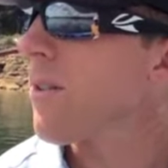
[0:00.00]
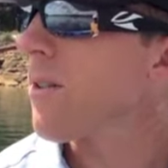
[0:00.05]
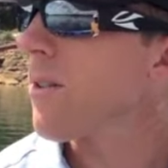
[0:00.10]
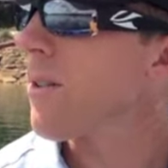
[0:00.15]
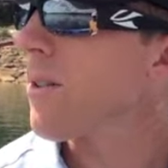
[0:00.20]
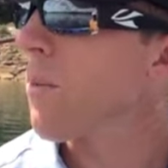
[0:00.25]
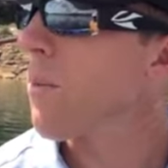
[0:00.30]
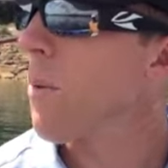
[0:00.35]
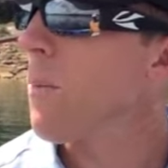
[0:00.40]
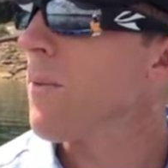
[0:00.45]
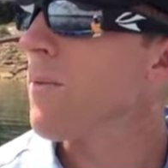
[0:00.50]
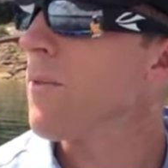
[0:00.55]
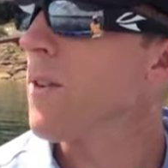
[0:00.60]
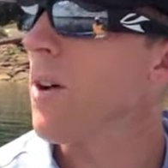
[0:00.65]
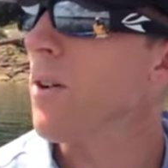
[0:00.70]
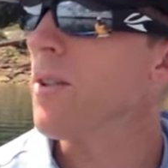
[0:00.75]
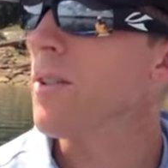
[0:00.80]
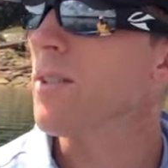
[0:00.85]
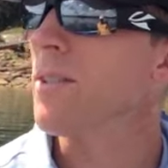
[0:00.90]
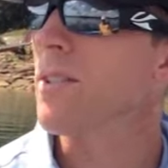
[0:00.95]
what we've
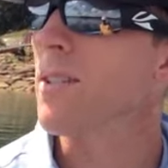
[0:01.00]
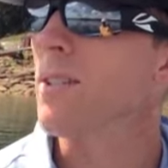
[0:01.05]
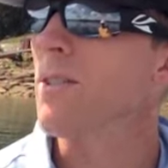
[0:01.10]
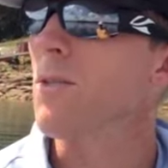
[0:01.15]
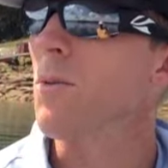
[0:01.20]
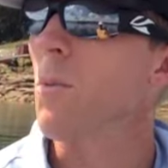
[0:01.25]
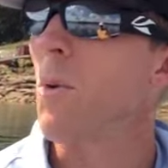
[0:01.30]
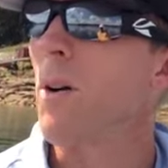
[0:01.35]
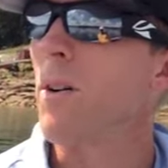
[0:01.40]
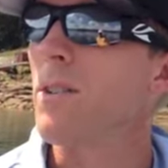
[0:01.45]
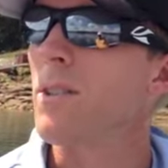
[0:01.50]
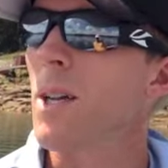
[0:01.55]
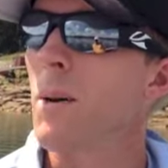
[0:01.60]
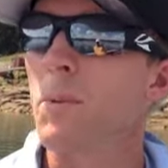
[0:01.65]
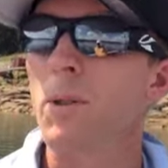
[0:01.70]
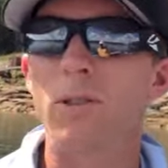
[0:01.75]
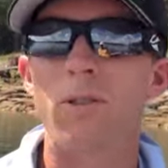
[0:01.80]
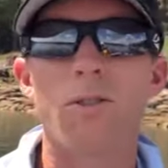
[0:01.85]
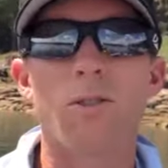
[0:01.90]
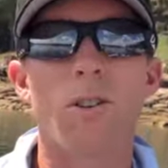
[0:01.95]
noticed is the water
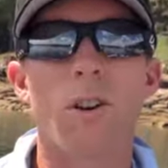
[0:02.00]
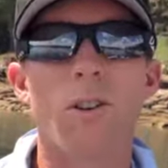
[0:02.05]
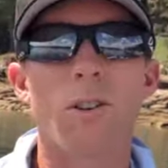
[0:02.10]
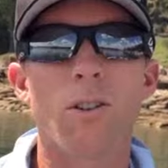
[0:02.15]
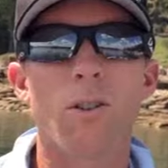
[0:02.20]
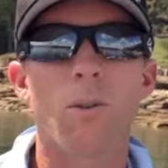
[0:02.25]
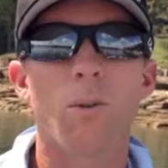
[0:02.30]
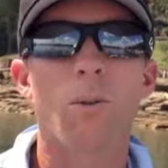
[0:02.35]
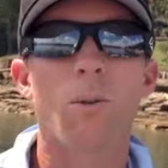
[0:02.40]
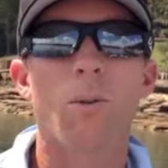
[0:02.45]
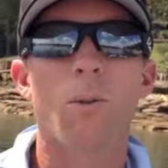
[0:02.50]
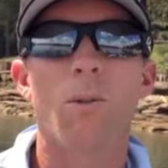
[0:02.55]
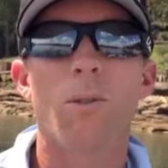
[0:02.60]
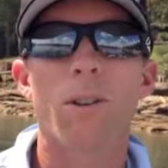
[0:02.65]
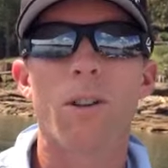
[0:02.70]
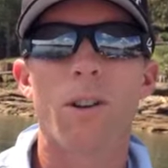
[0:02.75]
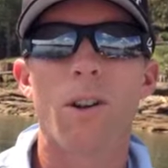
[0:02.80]
temperatures are starting to cool.